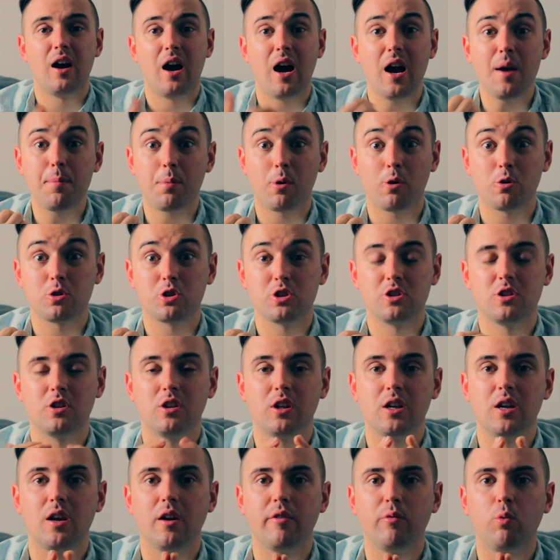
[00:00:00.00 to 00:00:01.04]
I
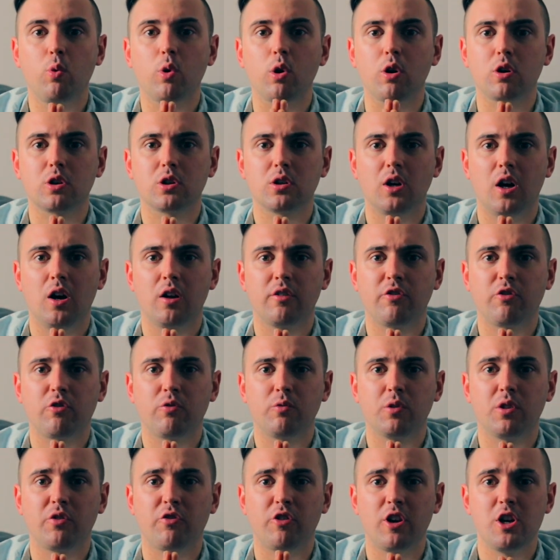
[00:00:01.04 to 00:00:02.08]
personally have worked
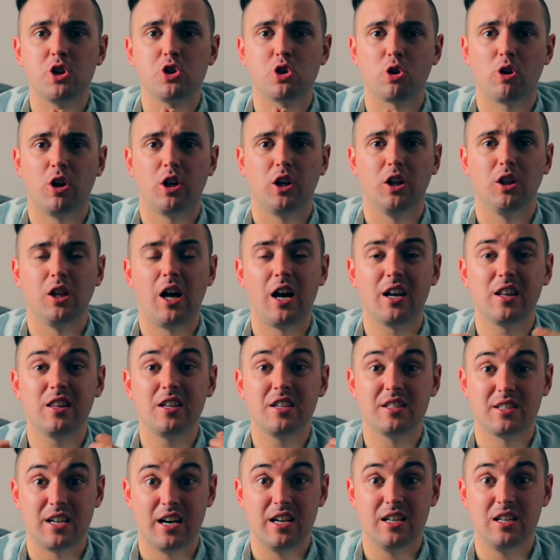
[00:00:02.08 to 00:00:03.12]
with Fraser on a lot of
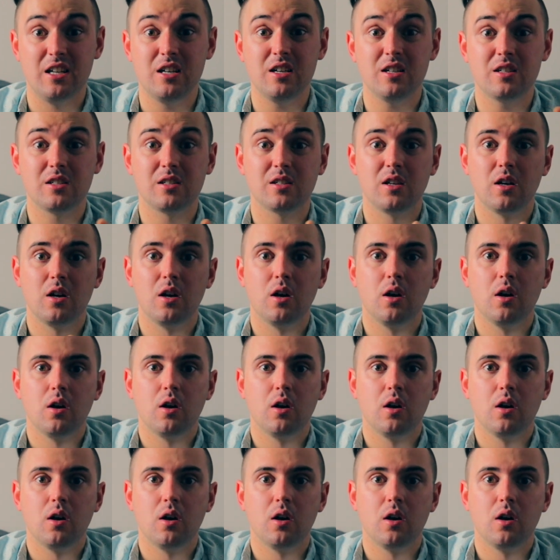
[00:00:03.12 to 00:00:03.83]
these ideas.